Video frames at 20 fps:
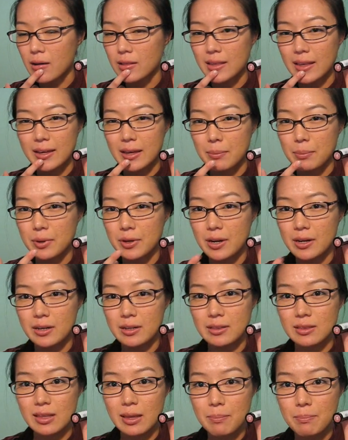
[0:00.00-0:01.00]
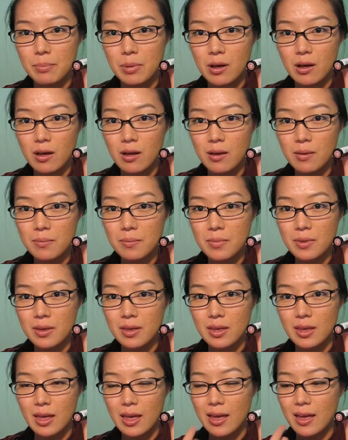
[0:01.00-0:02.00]
like I put on a lip balm
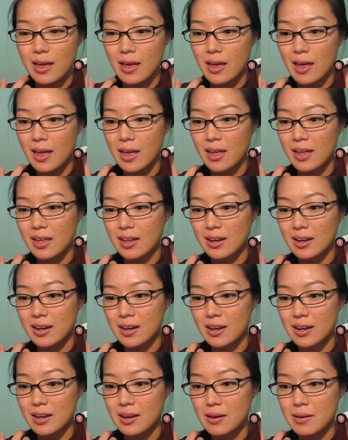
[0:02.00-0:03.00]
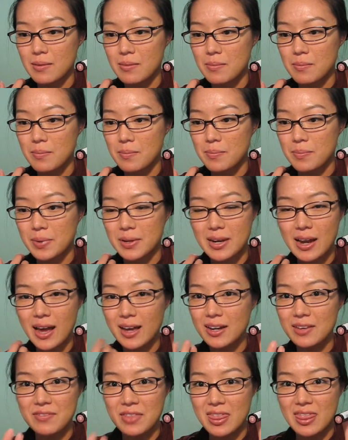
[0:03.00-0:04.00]
and but
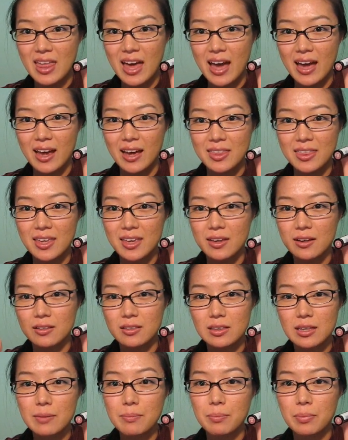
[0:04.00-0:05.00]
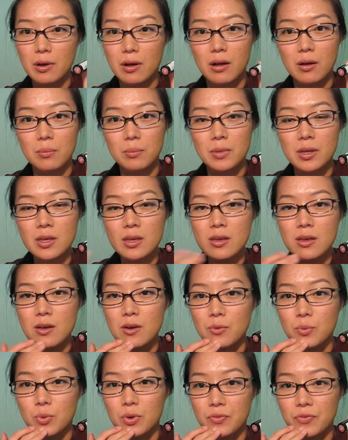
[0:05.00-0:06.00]
not even that. I think a lip balm
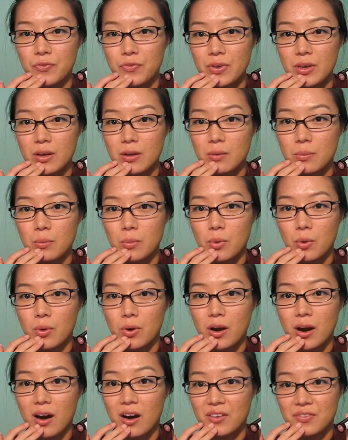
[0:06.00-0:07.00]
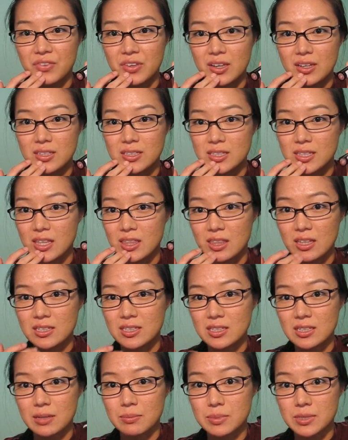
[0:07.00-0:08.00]
would feel more obvious than
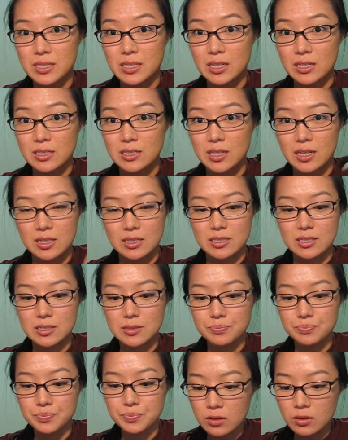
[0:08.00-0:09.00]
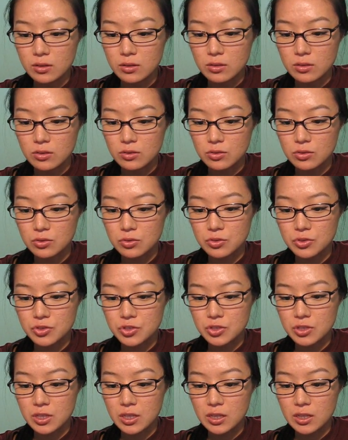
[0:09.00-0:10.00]
this lipstick does.
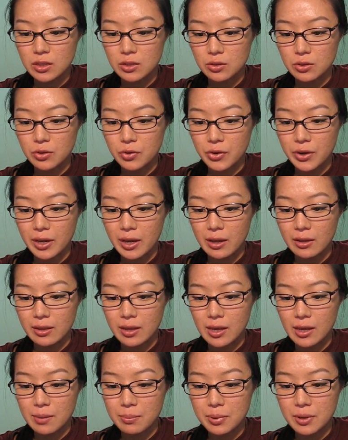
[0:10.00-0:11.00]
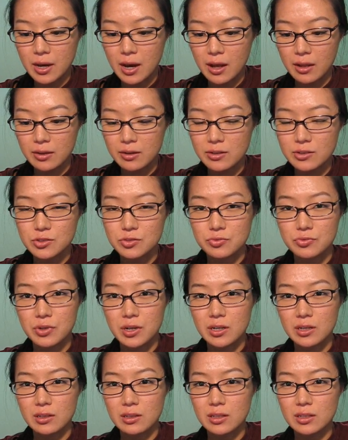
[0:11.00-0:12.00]
Usually the L'Oreal Hip colors
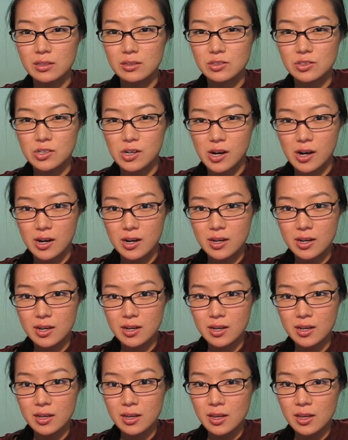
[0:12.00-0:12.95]
run a little dark,